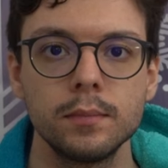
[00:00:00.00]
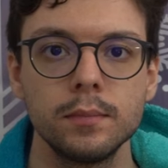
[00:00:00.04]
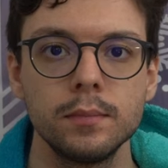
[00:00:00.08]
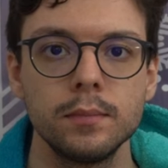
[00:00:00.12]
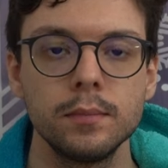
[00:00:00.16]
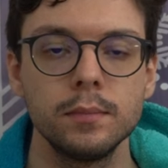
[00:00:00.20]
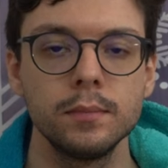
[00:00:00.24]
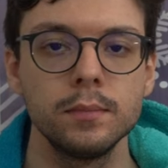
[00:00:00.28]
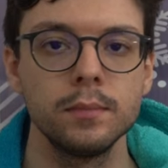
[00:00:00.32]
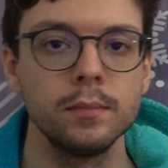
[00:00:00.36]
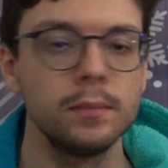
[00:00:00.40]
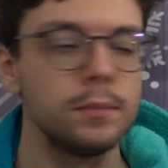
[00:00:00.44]

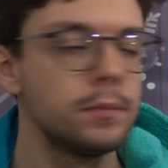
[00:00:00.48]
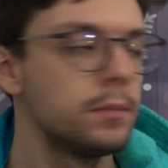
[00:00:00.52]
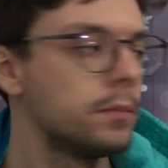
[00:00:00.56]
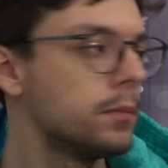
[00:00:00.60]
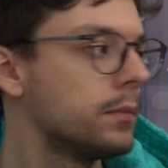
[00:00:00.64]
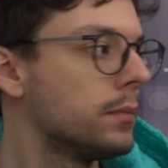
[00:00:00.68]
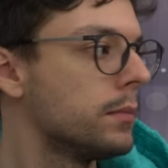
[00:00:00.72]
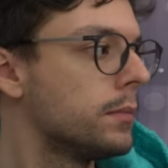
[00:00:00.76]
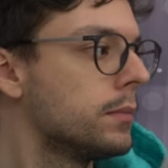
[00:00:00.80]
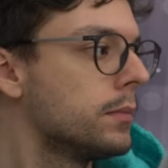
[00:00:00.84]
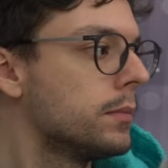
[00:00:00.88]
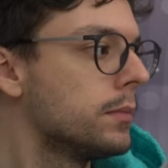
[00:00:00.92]

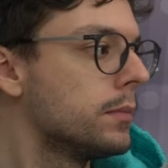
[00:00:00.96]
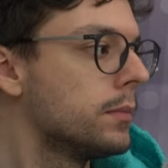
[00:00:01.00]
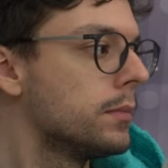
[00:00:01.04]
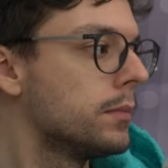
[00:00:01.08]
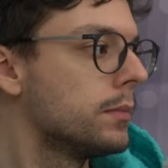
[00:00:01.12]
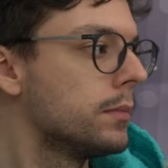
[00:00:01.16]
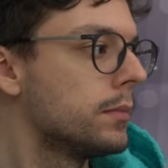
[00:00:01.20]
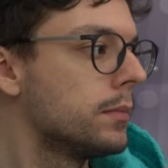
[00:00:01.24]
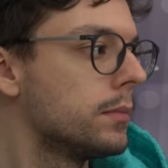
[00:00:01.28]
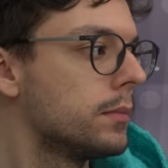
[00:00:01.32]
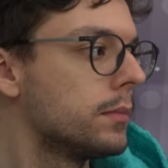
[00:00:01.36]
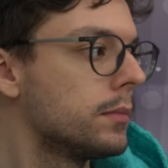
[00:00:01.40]

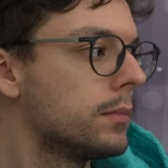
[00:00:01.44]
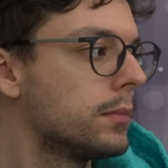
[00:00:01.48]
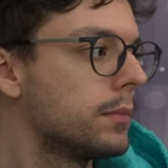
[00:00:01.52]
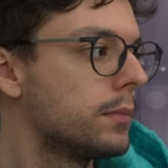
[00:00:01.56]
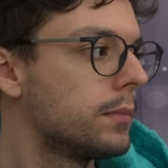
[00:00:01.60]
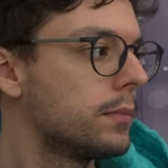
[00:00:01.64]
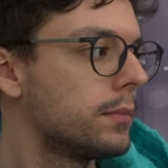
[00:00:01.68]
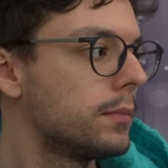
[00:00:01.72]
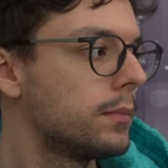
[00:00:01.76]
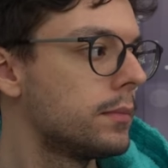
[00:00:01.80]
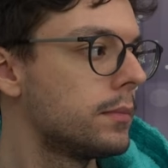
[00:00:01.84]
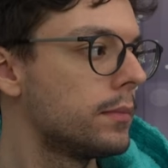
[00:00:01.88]

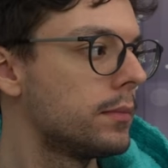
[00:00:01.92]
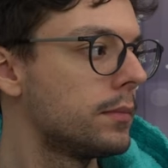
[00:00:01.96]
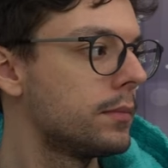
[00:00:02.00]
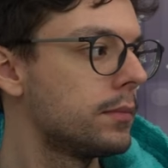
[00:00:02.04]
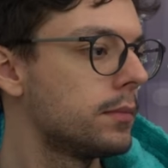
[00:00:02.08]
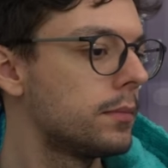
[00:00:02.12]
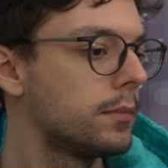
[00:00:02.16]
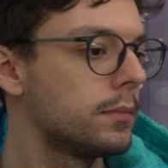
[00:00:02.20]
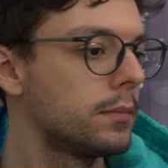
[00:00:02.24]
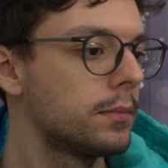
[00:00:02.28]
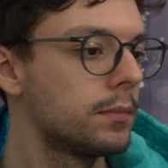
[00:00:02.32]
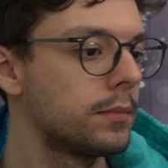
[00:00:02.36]

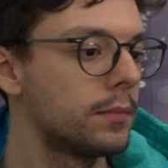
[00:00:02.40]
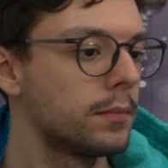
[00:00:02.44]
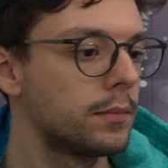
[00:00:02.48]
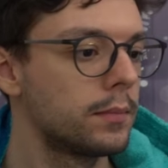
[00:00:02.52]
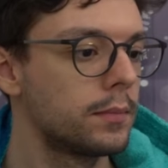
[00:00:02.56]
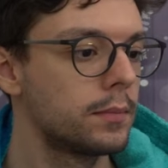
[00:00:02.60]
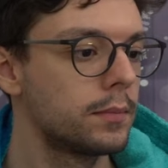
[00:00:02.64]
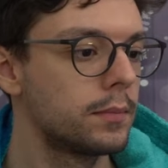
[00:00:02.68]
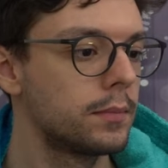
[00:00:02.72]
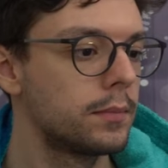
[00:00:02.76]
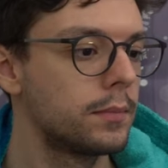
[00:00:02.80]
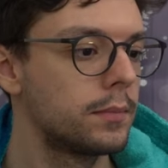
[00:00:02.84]

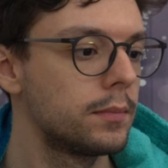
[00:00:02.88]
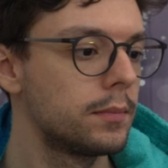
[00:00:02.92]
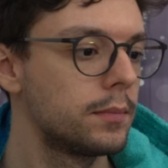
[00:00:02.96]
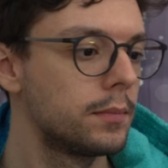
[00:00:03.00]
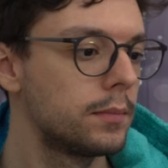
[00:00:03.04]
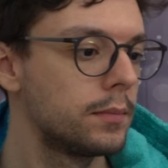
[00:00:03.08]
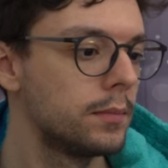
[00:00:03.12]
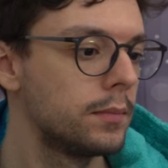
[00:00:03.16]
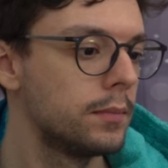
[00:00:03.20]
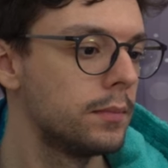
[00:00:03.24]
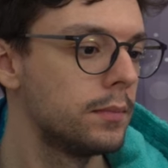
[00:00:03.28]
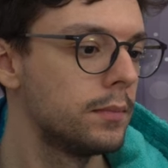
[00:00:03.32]

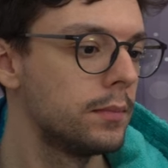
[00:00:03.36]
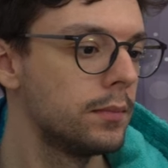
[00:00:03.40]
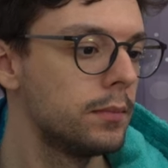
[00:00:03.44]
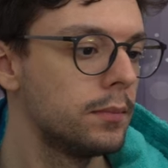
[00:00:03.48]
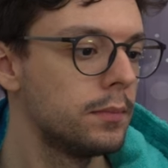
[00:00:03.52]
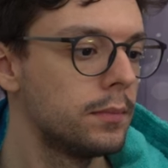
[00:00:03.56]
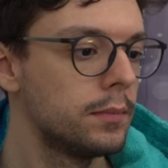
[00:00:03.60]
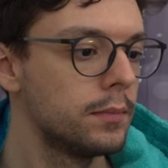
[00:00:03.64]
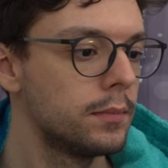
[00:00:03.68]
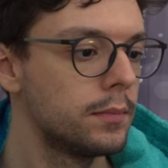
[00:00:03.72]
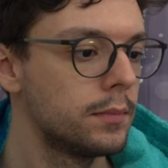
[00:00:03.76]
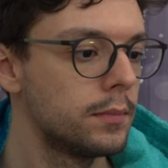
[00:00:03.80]

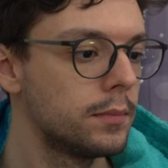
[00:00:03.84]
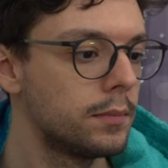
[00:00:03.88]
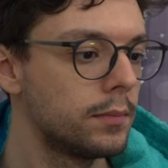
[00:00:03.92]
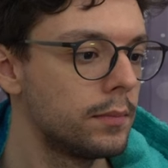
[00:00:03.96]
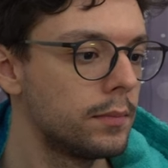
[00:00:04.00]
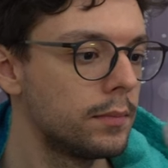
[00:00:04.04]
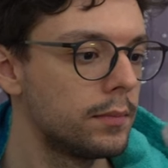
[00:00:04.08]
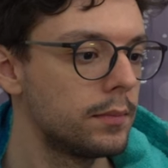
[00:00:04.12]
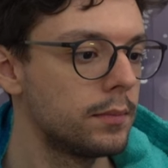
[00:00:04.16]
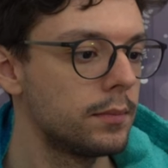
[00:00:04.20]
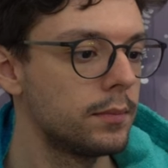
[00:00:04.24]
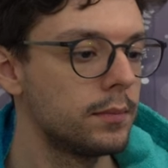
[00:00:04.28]

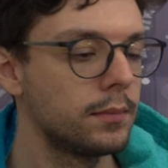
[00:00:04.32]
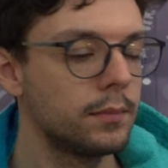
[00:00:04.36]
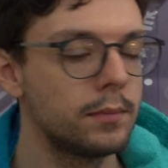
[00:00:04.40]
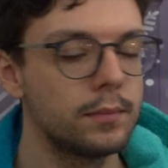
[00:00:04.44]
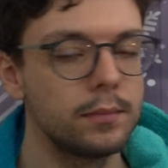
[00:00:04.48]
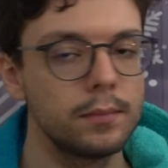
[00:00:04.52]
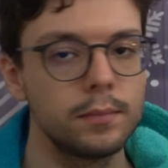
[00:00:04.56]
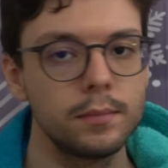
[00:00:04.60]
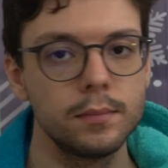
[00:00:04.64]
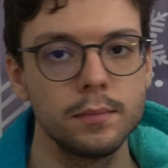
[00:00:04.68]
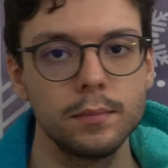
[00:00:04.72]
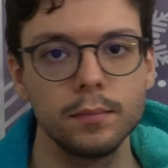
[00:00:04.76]

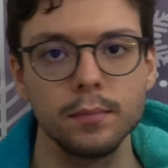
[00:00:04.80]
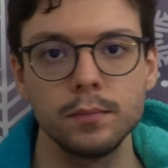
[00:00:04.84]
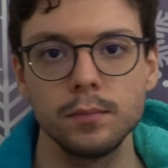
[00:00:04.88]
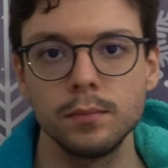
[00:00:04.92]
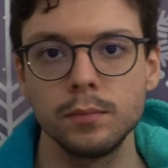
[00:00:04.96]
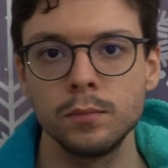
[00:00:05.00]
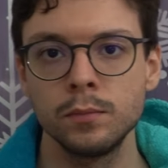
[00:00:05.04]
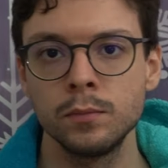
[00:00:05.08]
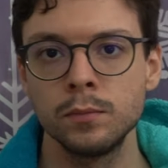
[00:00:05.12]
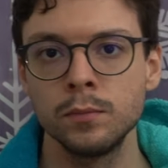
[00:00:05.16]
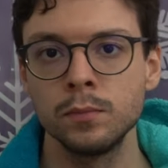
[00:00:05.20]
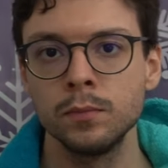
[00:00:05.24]

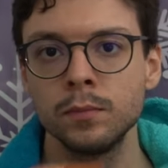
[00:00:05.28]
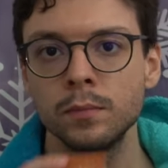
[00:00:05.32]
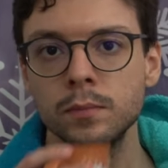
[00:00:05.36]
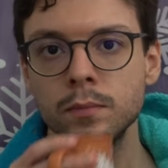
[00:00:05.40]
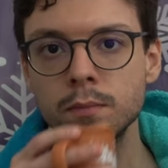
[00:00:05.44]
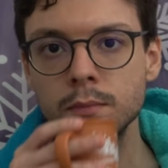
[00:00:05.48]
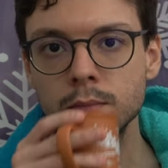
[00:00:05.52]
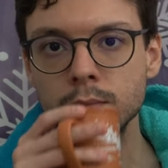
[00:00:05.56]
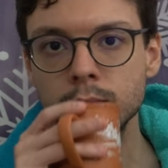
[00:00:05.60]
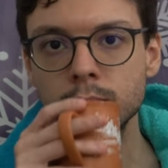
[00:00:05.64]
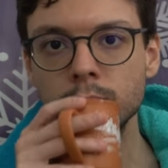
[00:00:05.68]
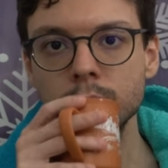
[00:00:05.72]

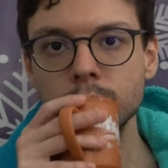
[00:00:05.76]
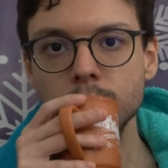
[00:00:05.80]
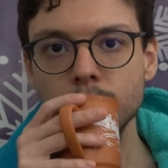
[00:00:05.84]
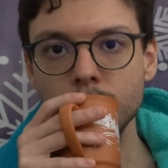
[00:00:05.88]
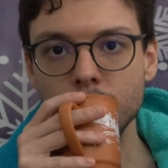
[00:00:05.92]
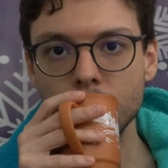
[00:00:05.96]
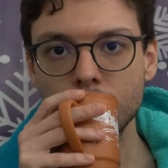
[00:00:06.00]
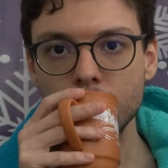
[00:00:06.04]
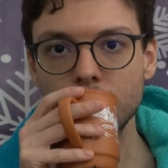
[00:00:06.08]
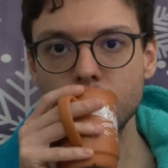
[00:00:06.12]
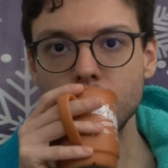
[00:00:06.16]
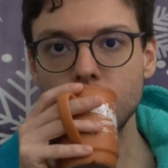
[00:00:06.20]

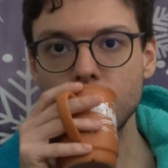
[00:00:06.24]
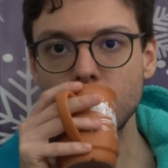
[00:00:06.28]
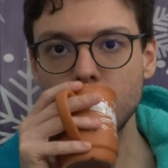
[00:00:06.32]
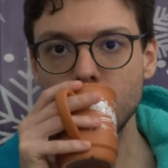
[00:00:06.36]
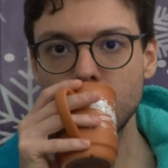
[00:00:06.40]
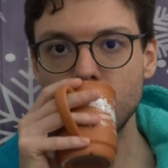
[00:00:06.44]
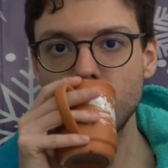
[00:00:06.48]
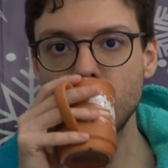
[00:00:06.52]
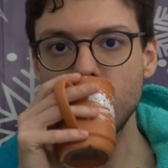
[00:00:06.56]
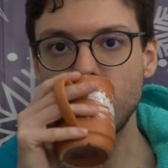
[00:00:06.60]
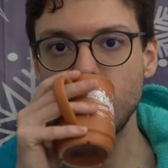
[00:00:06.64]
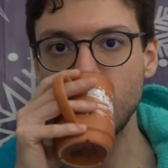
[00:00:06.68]

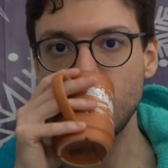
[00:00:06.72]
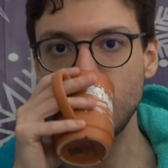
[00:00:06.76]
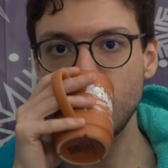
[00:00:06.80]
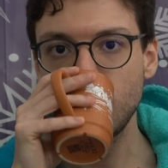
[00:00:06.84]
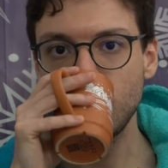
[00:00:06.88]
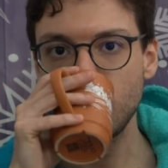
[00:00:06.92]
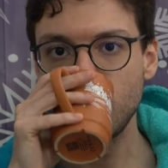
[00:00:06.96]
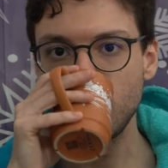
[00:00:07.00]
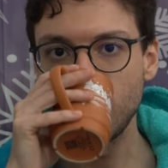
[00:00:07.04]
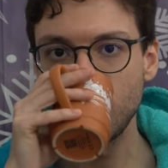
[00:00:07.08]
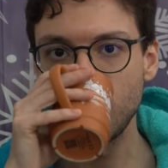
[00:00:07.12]
(silent)